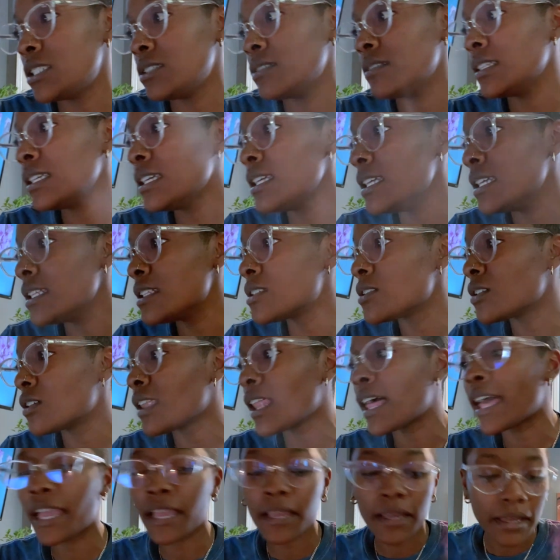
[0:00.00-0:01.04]
you need. So
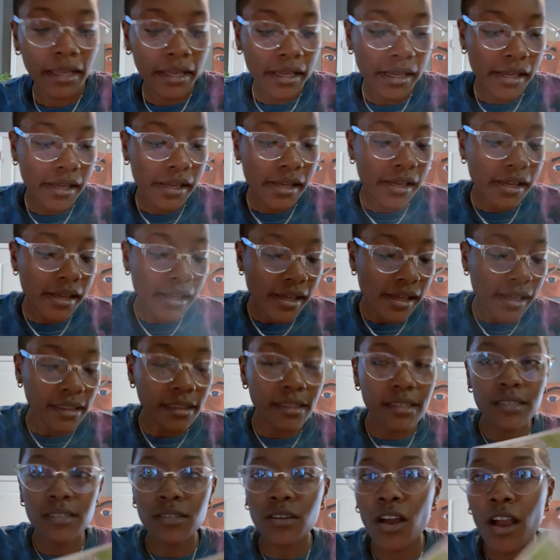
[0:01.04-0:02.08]
like,
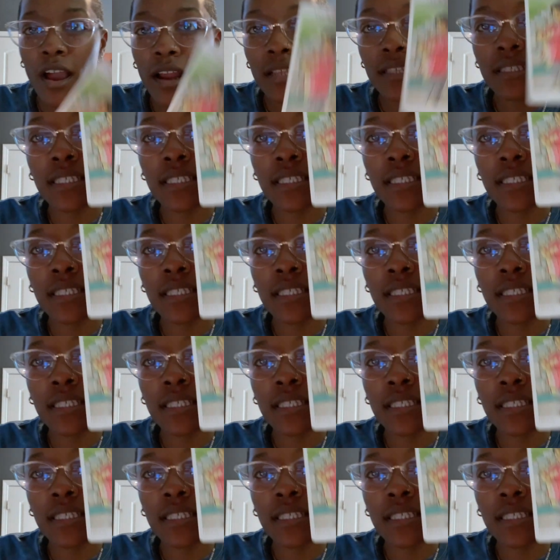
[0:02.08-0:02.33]
this card is